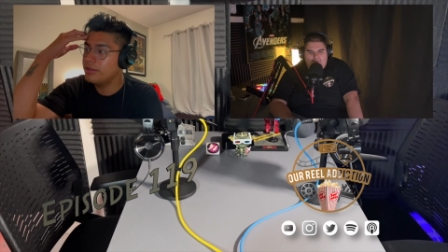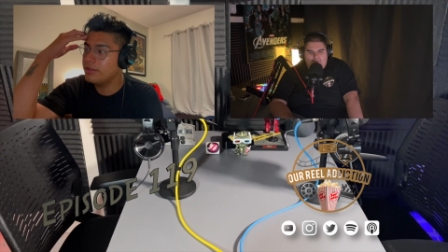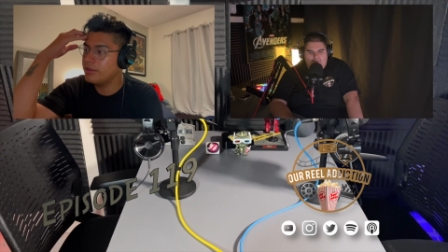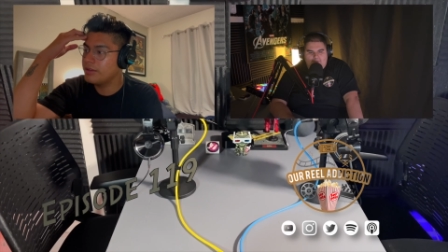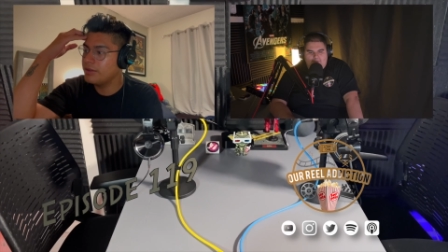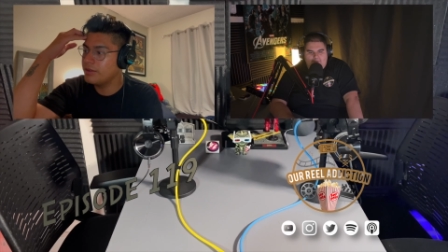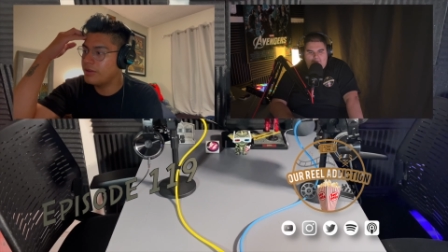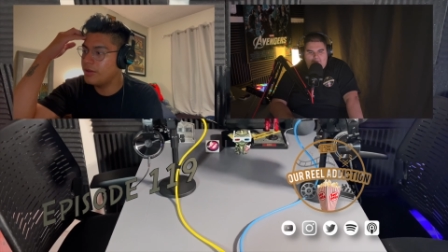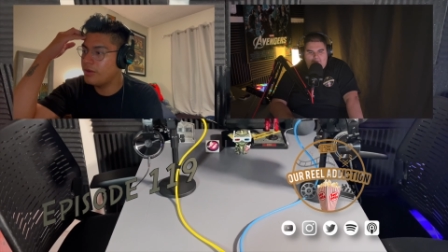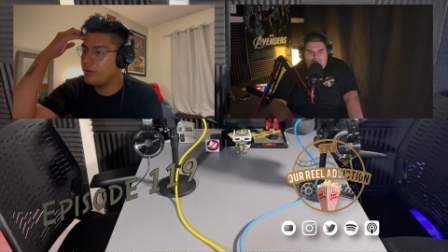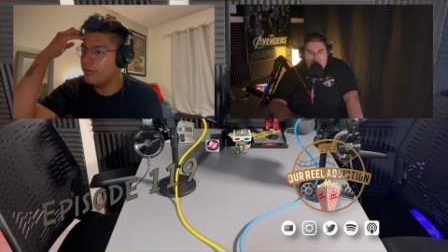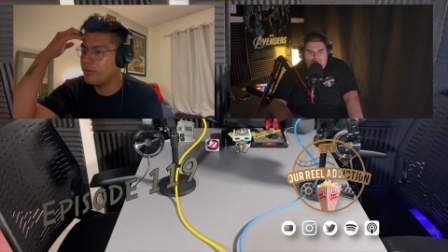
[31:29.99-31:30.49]
We
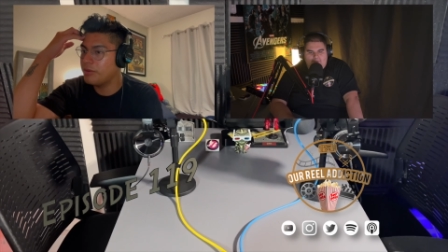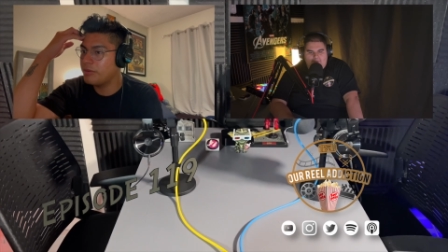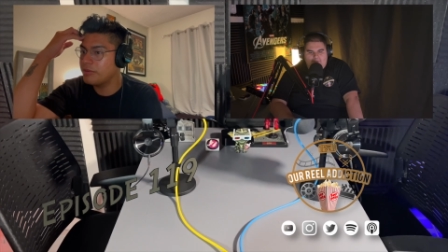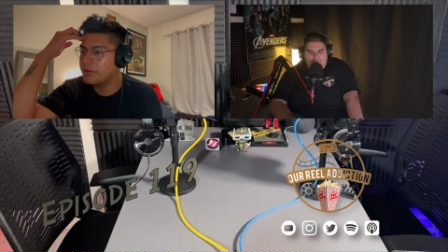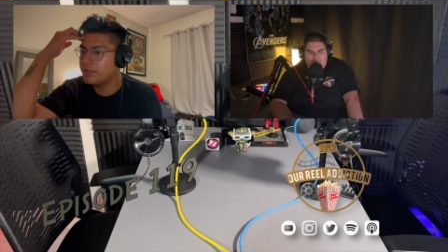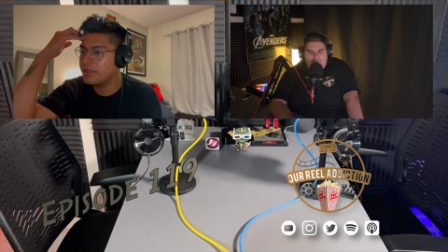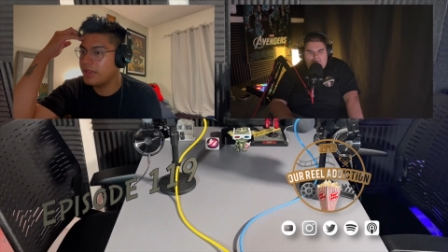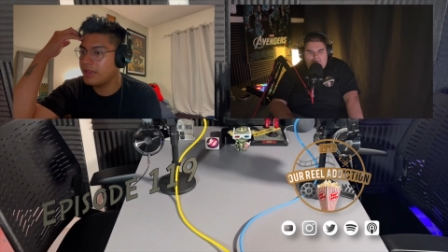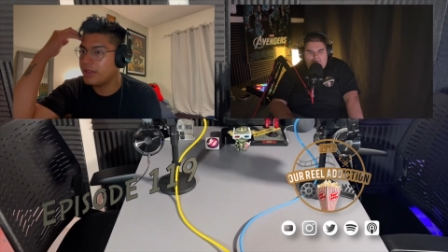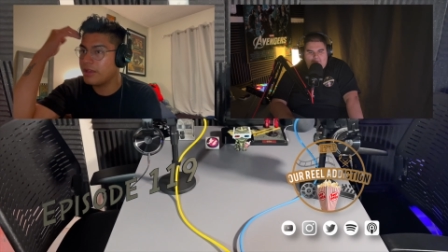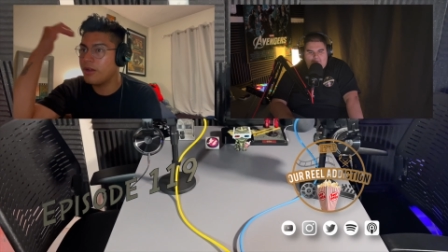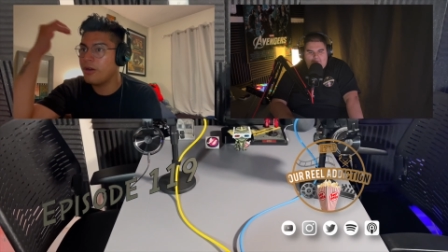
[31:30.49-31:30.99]
were
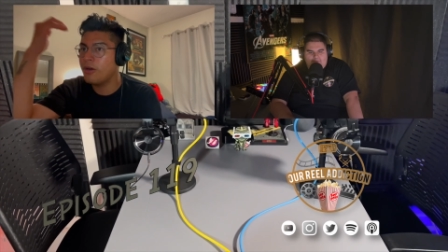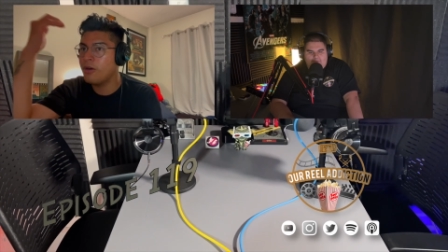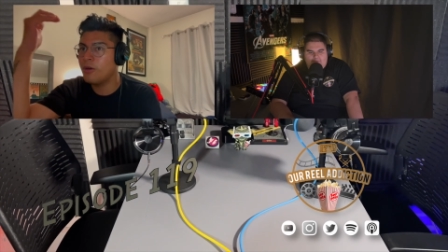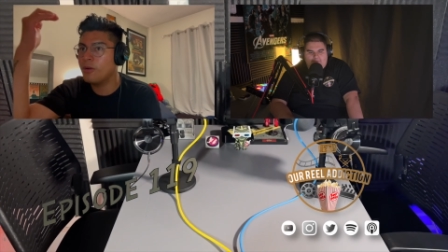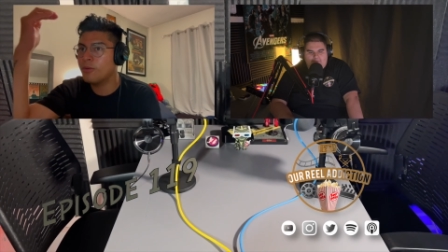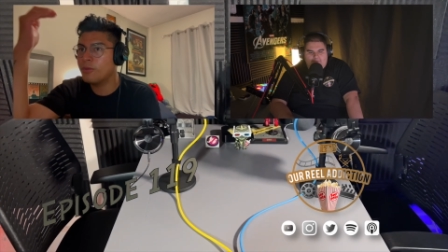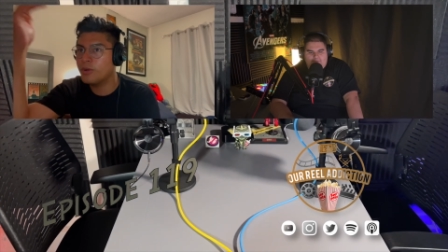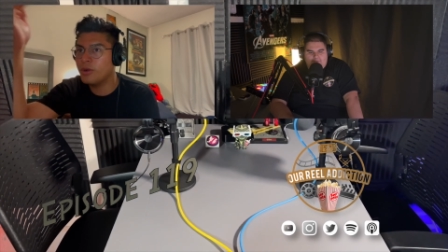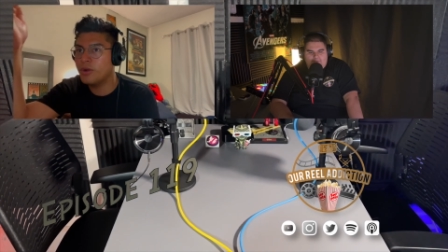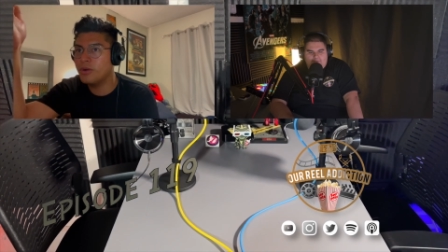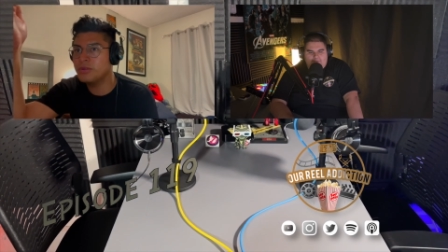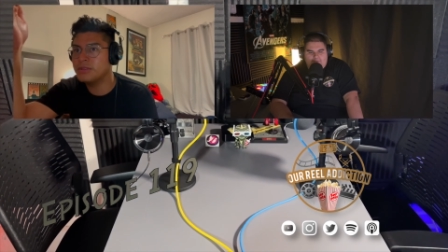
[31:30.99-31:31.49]
like, all
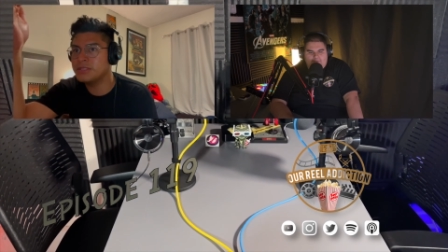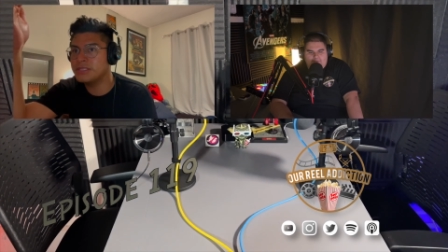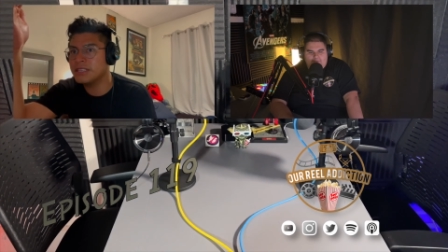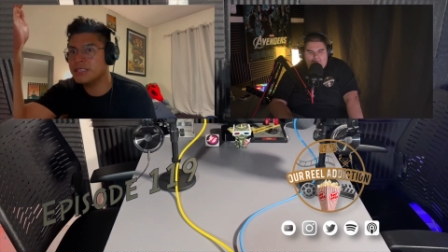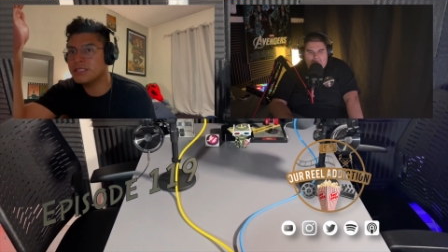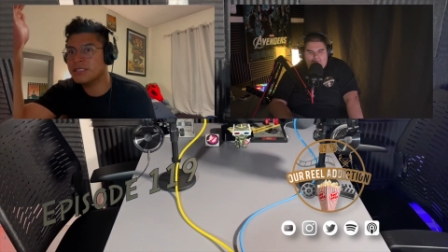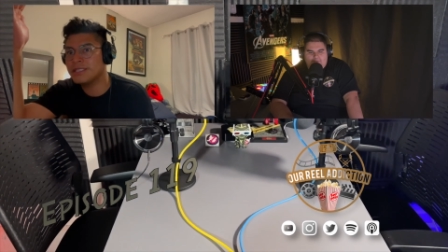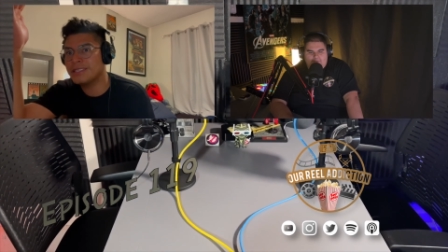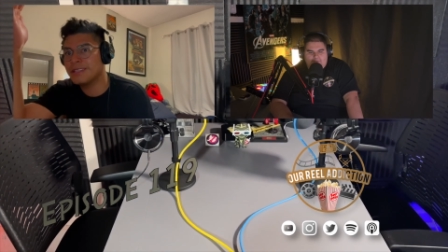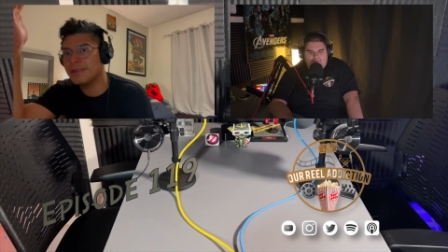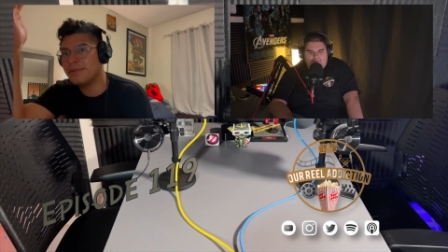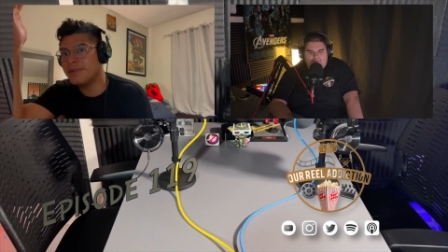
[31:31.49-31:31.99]
roads lead
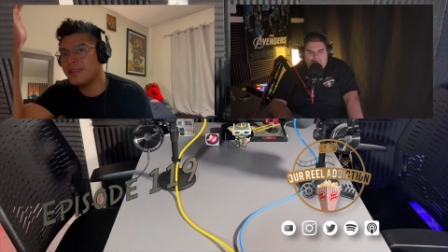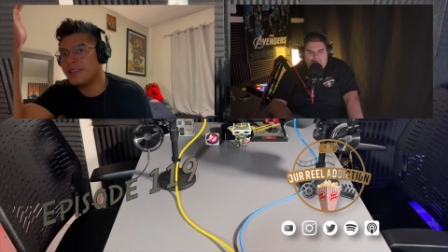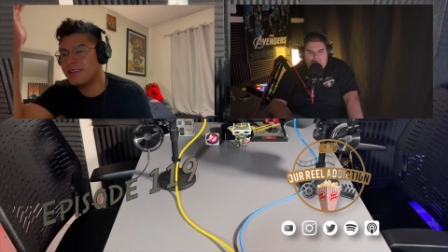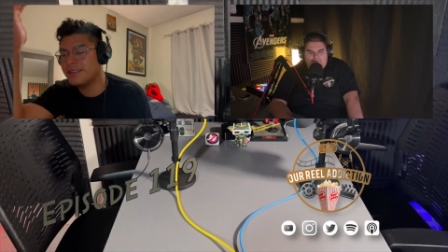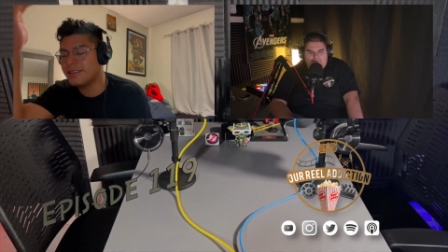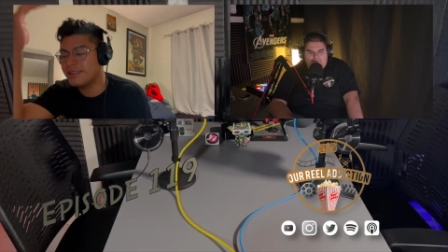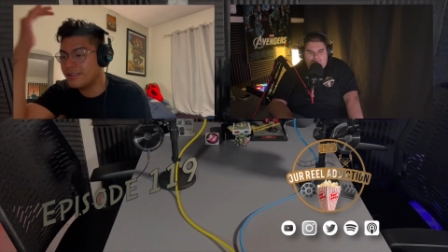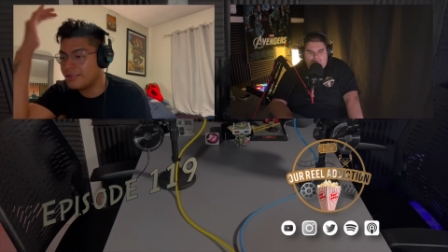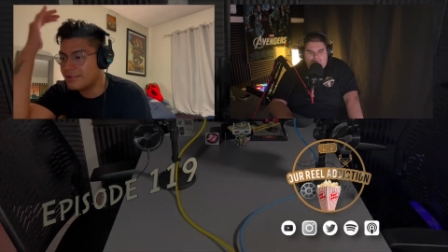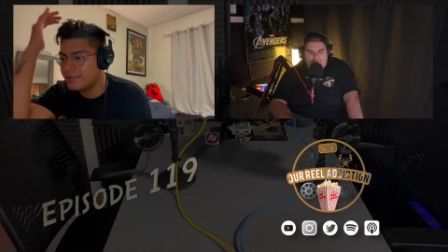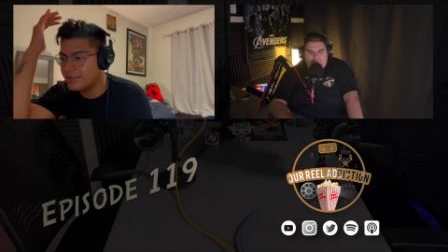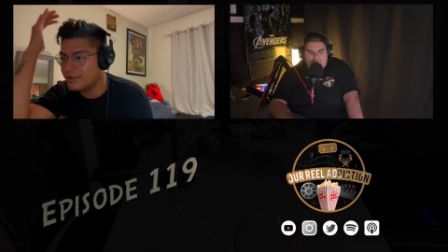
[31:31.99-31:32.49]
to Sabine,
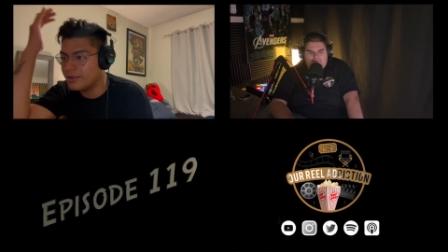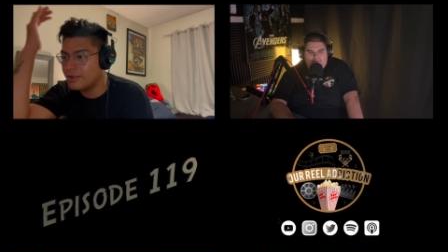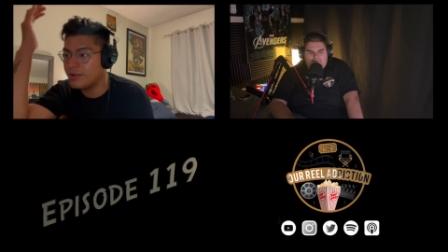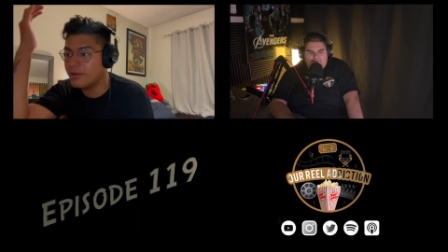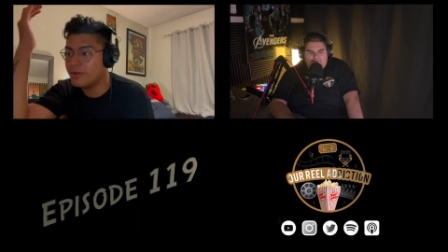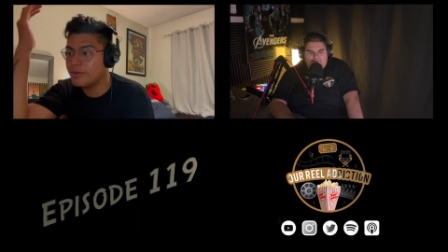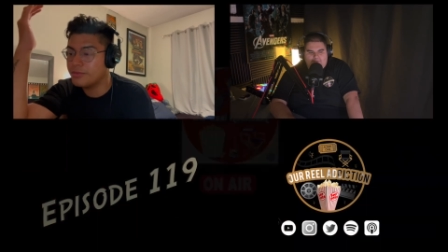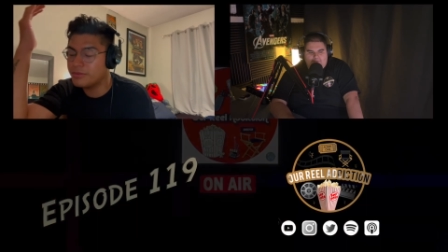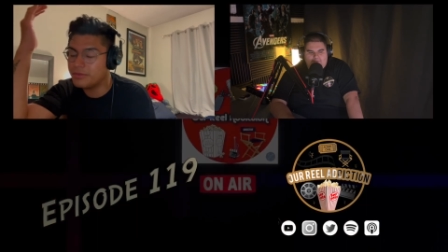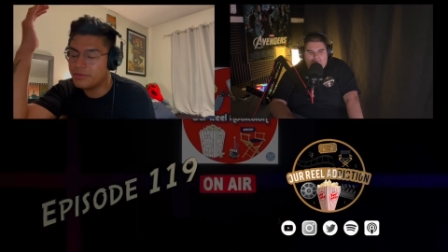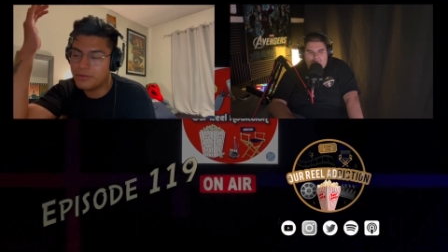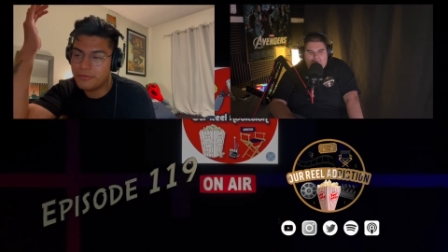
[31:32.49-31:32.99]

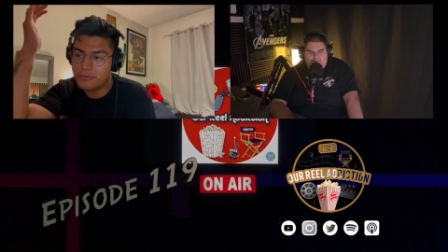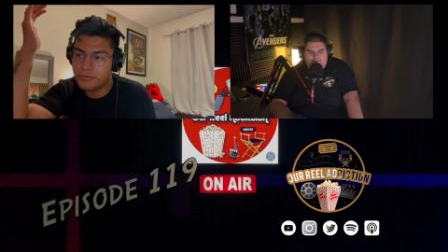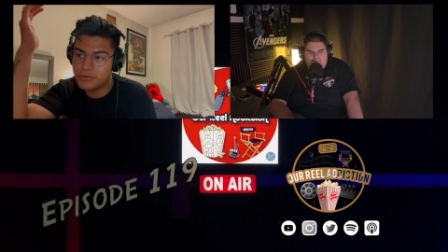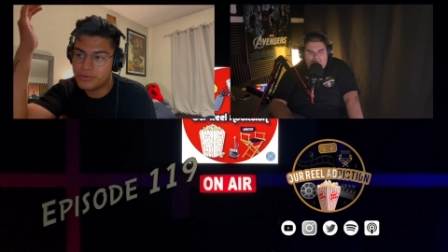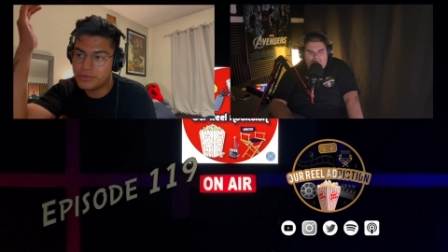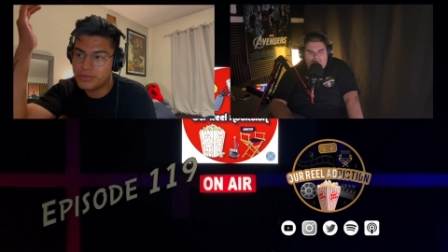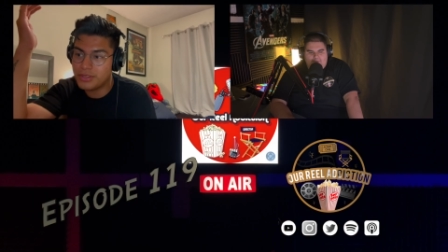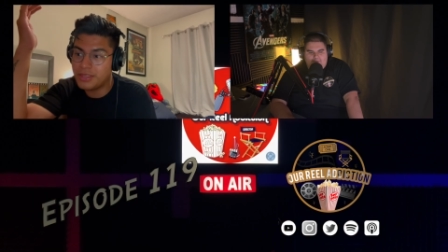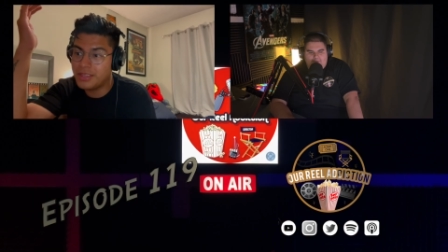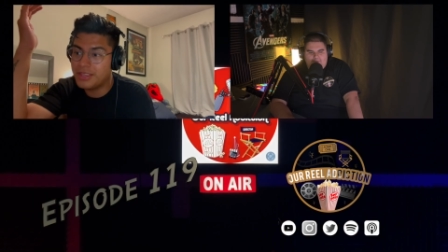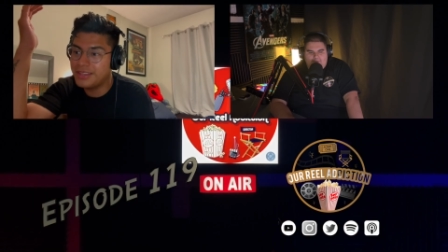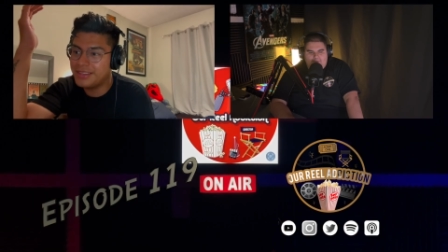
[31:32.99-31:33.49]
and
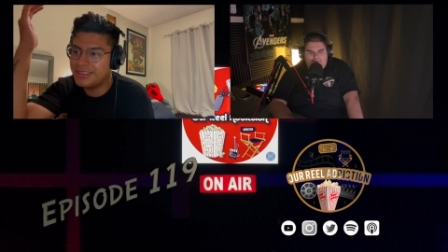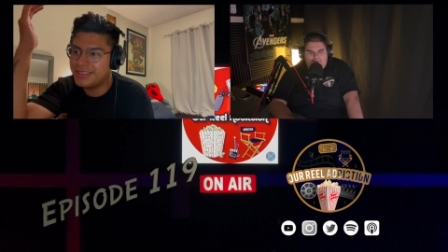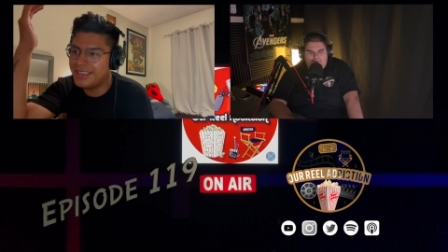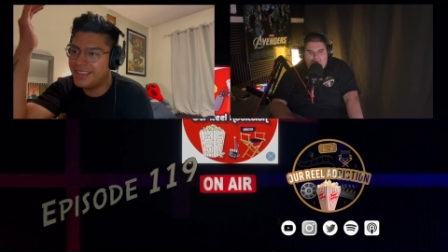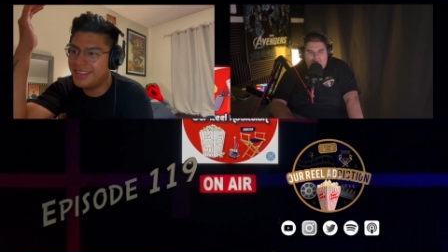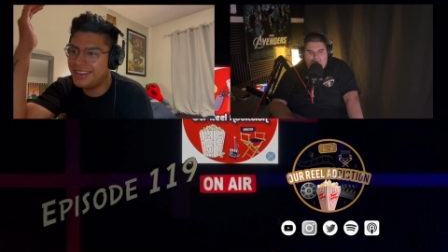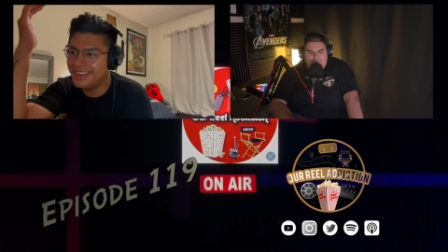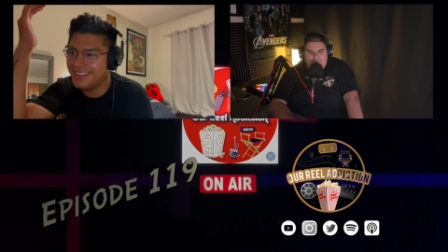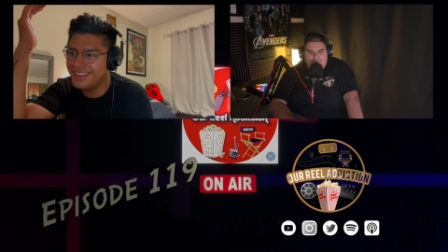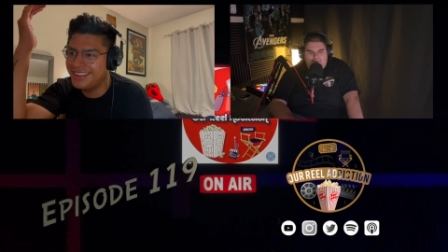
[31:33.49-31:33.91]
unfortunately,